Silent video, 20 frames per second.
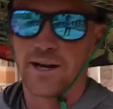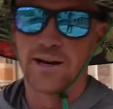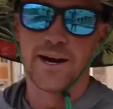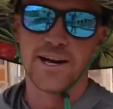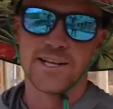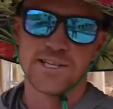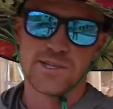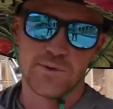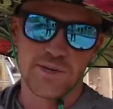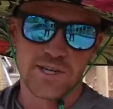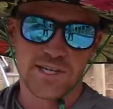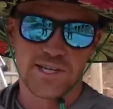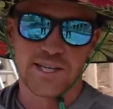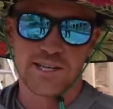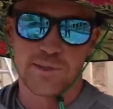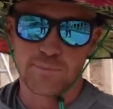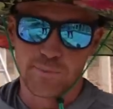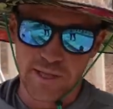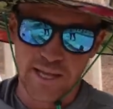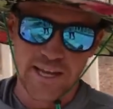All right, so we just
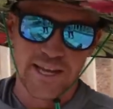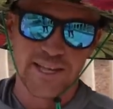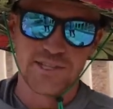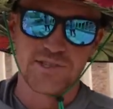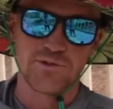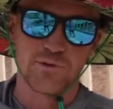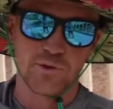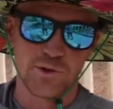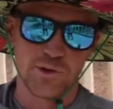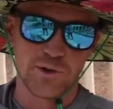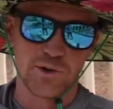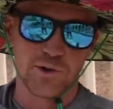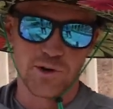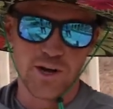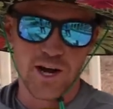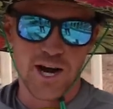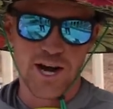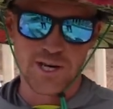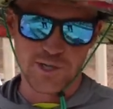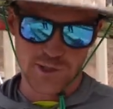got the plans for the
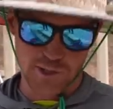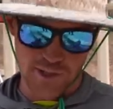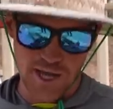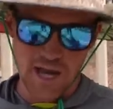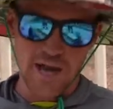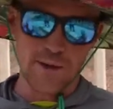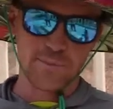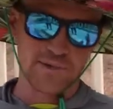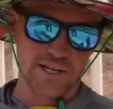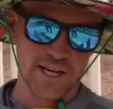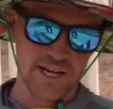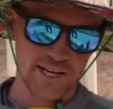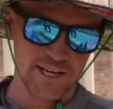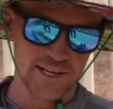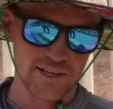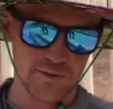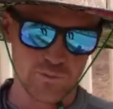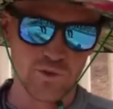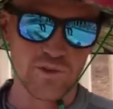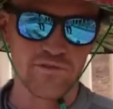garage with the
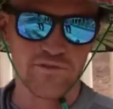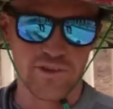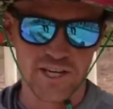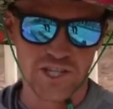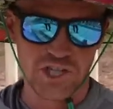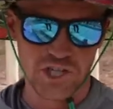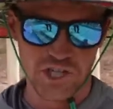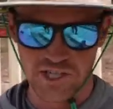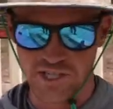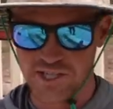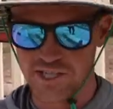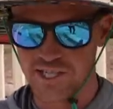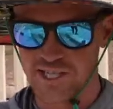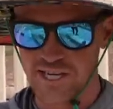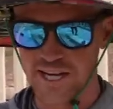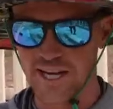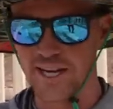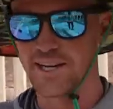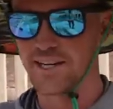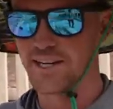updated revisions,
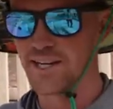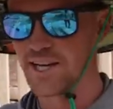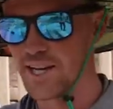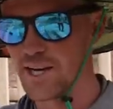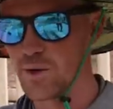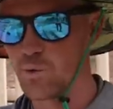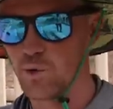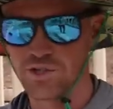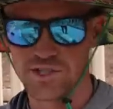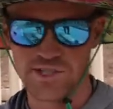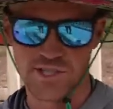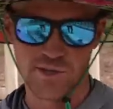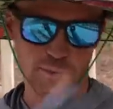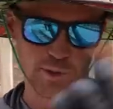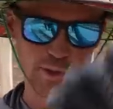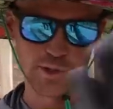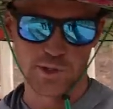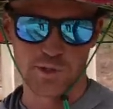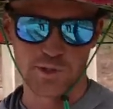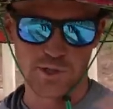and uh, we'll
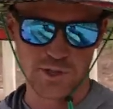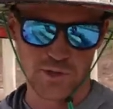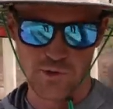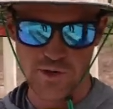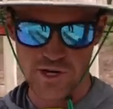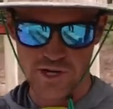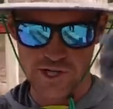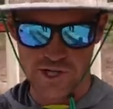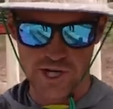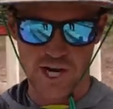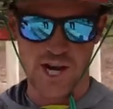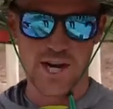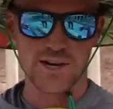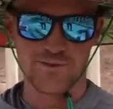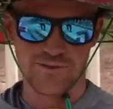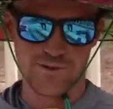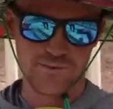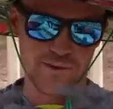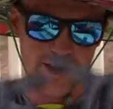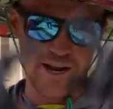put a little screenshot
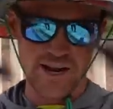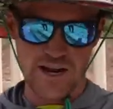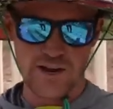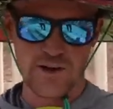of them right